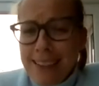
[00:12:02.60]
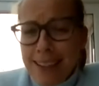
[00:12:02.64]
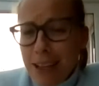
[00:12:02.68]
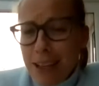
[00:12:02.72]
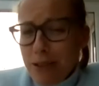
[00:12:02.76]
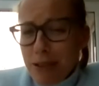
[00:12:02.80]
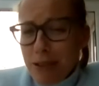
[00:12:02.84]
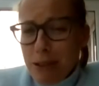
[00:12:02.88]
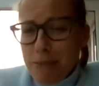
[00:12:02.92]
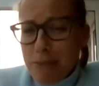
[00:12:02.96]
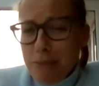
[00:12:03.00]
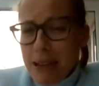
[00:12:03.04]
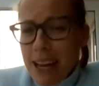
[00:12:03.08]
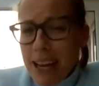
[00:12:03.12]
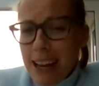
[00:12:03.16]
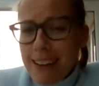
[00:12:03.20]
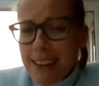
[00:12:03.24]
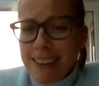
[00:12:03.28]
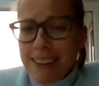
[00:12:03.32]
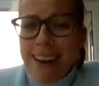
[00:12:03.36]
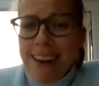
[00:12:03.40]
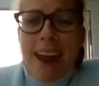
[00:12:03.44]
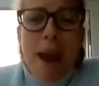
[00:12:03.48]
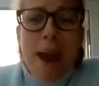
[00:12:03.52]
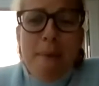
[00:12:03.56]
it sounds really
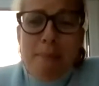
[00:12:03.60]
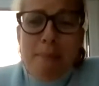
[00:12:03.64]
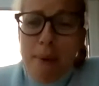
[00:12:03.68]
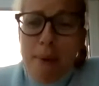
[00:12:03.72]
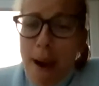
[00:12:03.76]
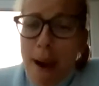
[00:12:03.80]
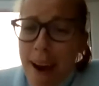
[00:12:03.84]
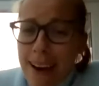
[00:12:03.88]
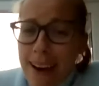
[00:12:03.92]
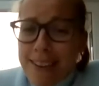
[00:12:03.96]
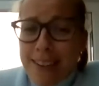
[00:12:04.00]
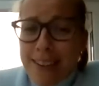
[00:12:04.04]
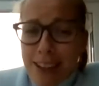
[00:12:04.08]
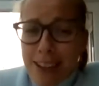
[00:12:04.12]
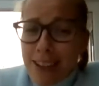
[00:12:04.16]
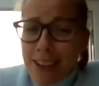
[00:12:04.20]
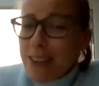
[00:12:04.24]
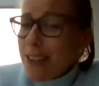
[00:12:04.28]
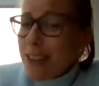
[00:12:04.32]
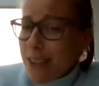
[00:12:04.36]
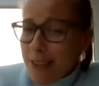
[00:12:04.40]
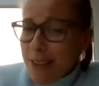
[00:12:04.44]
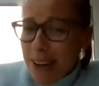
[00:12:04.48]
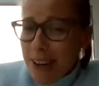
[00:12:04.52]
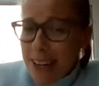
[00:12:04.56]
big-headed. Prior to
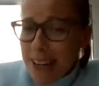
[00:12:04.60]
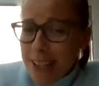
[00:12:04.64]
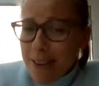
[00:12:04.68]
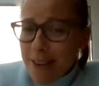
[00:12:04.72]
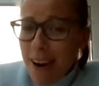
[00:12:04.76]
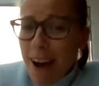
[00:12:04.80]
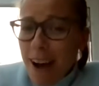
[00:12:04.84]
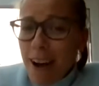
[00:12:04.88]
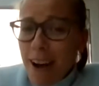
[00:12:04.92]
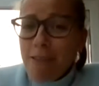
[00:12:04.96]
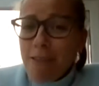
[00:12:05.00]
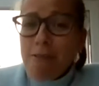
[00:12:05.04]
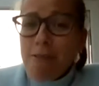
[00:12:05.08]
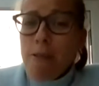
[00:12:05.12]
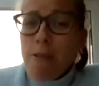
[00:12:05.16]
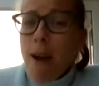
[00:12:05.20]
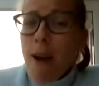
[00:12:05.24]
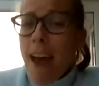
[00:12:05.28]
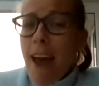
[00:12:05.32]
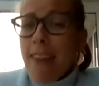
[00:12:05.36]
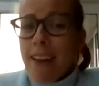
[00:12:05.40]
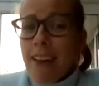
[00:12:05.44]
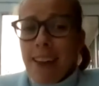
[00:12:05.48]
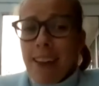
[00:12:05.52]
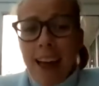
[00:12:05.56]
London 2012,
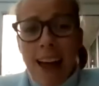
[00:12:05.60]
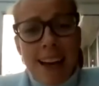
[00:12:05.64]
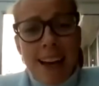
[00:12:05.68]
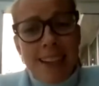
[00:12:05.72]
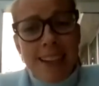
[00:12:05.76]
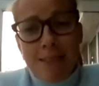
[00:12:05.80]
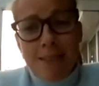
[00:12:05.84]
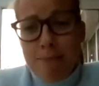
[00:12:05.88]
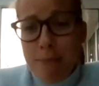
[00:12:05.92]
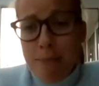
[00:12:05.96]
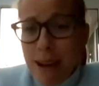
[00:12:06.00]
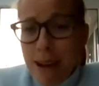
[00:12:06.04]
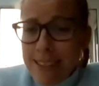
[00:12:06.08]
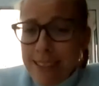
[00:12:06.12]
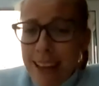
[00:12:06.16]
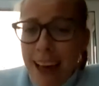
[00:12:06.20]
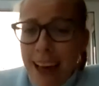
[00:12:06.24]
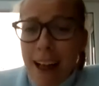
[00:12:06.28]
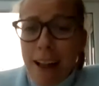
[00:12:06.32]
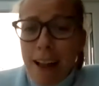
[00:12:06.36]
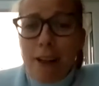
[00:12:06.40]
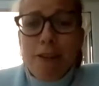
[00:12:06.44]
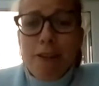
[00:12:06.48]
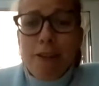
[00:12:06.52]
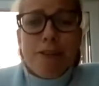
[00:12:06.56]
where the likes of
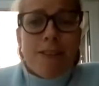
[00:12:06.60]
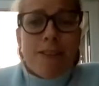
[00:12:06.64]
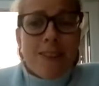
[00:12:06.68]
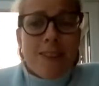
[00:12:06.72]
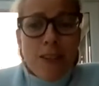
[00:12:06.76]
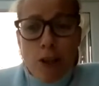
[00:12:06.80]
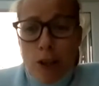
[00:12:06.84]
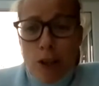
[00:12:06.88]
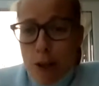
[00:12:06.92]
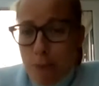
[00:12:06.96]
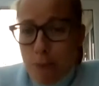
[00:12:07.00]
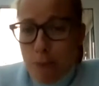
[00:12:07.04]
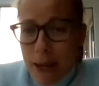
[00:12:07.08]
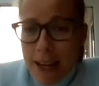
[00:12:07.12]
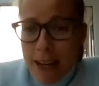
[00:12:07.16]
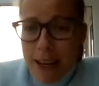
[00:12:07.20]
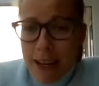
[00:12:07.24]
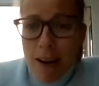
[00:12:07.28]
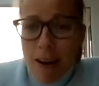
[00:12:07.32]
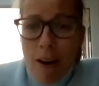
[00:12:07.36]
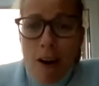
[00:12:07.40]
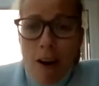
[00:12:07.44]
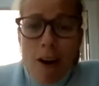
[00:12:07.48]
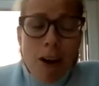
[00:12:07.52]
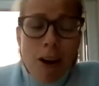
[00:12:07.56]
myself and Johnny
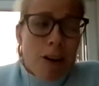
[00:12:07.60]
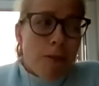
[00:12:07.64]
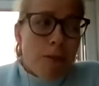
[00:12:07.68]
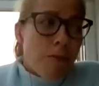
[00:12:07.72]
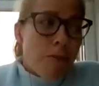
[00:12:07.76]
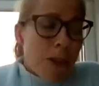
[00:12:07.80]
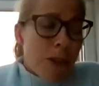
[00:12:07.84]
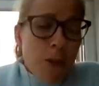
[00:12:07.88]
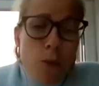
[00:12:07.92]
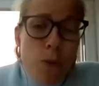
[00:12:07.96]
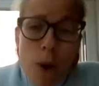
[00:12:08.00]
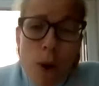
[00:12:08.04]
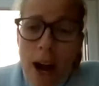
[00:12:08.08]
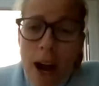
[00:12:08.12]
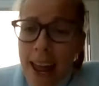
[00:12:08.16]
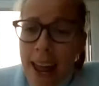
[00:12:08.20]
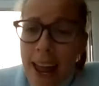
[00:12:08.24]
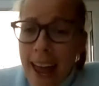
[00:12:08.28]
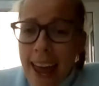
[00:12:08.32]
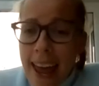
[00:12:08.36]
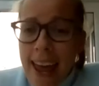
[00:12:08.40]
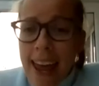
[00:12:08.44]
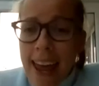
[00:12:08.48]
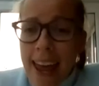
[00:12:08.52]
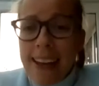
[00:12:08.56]
Peacock and Rich
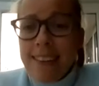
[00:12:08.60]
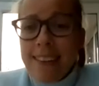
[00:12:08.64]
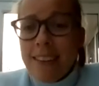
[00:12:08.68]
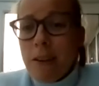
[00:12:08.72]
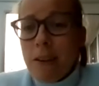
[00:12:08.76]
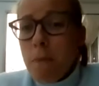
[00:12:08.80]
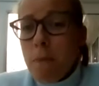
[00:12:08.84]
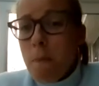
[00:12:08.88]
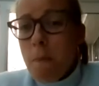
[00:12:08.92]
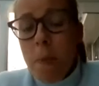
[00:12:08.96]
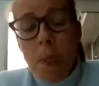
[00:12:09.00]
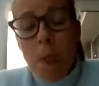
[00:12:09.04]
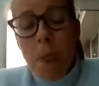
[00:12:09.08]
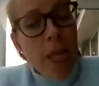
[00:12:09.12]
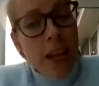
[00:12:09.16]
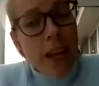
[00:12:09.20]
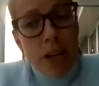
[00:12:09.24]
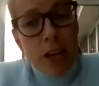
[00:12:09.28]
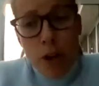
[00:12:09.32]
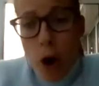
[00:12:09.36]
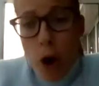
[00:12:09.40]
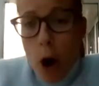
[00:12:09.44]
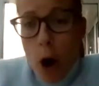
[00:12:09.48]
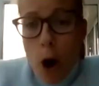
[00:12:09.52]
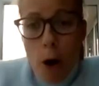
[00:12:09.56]
Whitehead and,
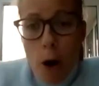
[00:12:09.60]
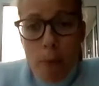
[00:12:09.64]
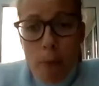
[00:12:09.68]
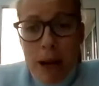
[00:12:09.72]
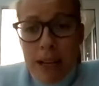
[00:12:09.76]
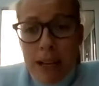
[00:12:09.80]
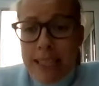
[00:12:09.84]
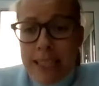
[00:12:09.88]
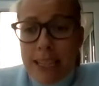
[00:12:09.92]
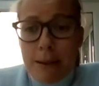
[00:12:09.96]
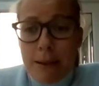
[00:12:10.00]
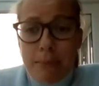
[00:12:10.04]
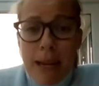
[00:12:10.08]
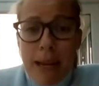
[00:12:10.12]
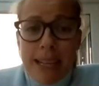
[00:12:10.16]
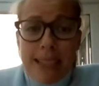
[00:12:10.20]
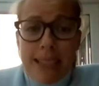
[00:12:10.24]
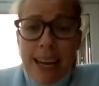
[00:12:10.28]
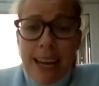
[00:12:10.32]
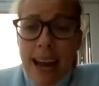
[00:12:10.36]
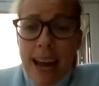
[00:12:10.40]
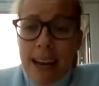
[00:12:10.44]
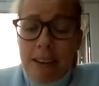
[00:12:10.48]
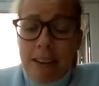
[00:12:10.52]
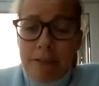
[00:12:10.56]
you know, all my
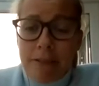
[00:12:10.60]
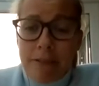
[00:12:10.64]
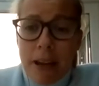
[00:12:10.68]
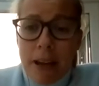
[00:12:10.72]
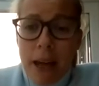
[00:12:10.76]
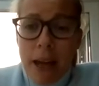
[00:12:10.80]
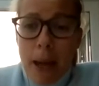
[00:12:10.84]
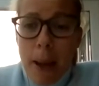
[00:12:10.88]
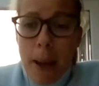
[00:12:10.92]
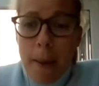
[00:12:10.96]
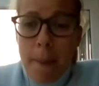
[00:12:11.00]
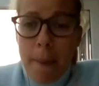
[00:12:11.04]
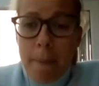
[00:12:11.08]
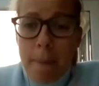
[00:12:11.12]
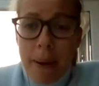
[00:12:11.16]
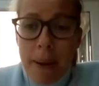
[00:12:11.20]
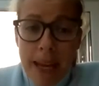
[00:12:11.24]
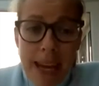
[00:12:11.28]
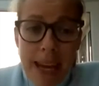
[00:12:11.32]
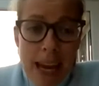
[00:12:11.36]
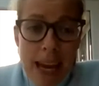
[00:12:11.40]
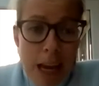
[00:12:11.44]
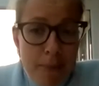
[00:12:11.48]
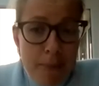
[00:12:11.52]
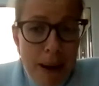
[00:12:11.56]
teammates kind of
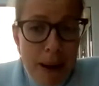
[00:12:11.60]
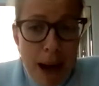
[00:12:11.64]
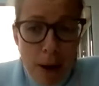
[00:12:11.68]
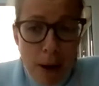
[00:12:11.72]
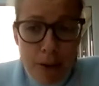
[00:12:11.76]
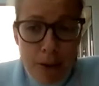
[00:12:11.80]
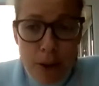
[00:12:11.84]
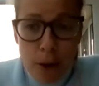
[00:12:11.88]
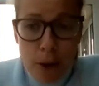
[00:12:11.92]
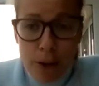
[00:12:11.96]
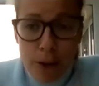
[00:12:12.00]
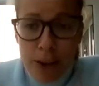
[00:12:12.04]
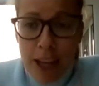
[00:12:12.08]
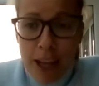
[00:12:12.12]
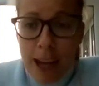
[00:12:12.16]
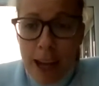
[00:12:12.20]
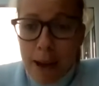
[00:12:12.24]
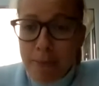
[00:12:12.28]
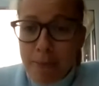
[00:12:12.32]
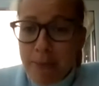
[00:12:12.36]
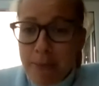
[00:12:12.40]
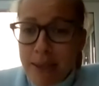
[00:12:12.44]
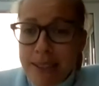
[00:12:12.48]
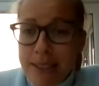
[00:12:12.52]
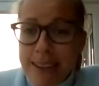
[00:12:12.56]
became household
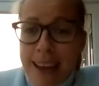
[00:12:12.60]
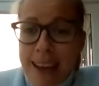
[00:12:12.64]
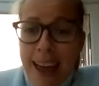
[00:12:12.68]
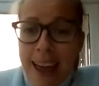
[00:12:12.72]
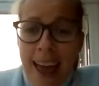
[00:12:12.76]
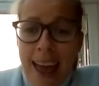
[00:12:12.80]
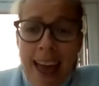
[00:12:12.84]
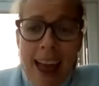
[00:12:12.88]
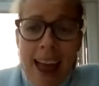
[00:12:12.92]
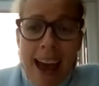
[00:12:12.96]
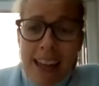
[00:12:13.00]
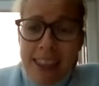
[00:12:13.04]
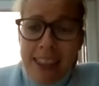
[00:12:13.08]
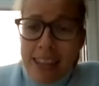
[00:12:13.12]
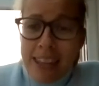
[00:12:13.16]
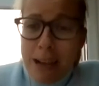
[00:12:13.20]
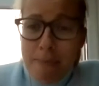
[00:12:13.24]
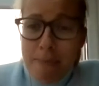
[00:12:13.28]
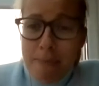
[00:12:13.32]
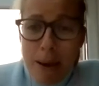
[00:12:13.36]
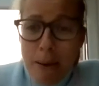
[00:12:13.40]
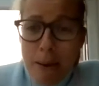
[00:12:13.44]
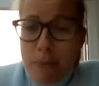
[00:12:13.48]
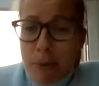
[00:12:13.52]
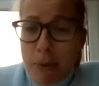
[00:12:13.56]
names. I
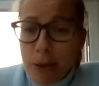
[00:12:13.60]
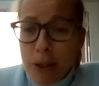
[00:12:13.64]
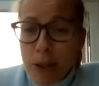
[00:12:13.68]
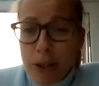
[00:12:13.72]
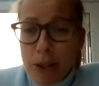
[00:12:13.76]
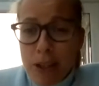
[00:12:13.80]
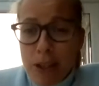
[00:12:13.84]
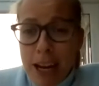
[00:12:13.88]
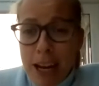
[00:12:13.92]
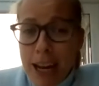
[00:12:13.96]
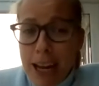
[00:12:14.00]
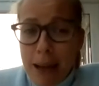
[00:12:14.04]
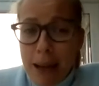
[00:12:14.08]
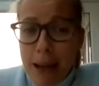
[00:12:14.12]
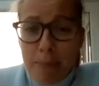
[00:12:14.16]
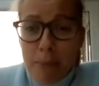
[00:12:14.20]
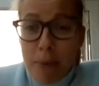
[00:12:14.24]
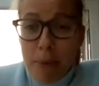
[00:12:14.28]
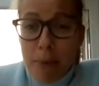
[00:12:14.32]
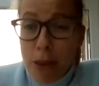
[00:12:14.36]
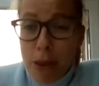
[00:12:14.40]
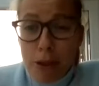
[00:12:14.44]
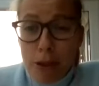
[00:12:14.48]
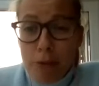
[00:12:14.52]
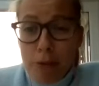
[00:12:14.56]
think people could
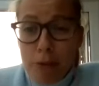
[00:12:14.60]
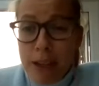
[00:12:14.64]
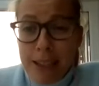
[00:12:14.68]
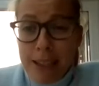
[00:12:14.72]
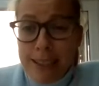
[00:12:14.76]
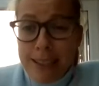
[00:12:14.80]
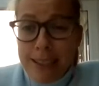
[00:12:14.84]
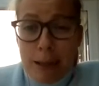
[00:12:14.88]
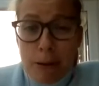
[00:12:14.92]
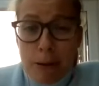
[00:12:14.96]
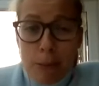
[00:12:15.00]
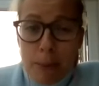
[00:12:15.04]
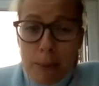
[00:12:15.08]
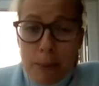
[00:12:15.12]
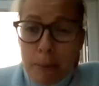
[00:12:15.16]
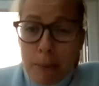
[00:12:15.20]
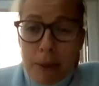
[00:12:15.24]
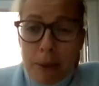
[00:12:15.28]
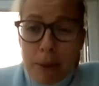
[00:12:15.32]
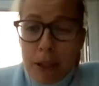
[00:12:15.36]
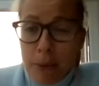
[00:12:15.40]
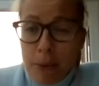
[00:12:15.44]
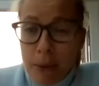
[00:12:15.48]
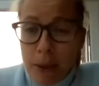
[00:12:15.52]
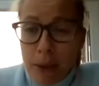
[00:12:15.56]
name 3 disabled
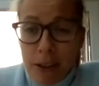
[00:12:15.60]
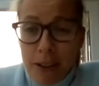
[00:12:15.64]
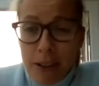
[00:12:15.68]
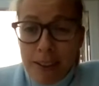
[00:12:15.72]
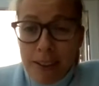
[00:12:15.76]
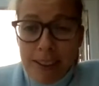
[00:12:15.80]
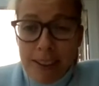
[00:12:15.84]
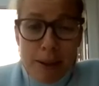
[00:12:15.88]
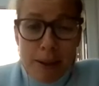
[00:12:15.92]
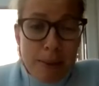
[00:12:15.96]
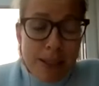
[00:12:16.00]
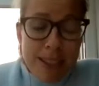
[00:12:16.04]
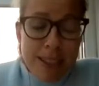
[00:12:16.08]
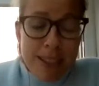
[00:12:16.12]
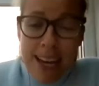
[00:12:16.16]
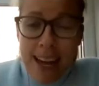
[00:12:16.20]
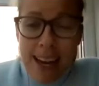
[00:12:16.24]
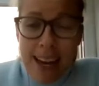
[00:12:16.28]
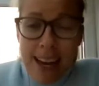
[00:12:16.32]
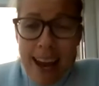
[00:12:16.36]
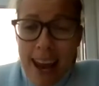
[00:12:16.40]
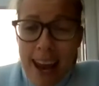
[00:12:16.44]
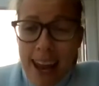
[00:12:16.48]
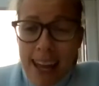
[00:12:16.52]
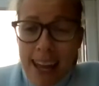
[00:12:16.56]
people in the world, and they were
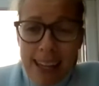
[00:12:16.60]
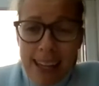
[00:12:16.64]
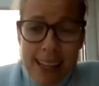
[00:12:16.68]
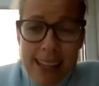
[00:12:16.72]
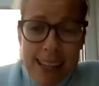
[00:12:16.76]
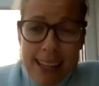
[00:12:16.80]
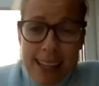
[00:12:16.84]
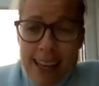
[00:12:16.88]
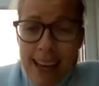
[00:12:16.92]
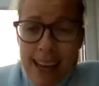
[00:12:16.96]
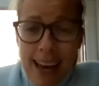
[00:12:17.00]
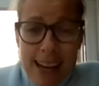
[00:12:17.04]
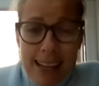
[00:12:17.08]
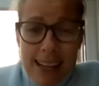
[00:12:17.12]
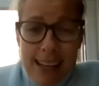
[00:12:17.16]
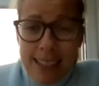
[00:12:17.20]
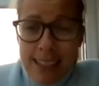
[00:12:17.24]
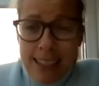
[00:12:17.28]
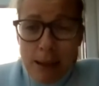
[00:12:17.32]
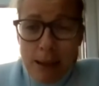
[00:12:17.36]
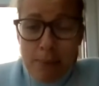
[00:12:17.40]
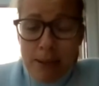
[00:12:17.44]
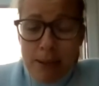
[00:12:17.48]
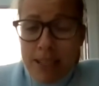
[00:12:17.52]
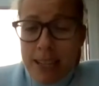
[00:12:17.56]
Tanni,
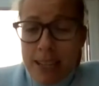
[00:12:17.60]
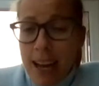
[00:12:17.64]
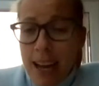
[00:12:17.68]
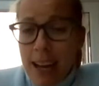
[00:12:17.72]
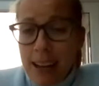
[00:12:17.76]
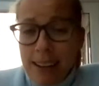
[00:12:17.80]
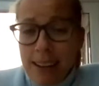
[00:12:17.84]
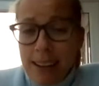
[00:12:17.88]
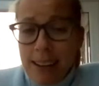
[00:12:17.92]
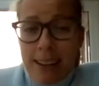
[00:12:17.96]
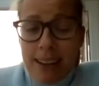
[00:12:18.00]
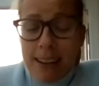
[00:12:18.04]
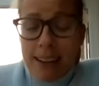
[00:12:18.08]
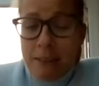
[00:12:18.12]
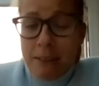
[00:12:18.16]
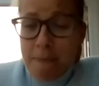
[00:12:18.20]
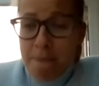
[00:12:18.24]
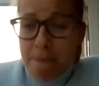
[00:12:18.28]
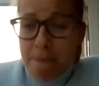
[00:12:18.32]
Adi Adepitan,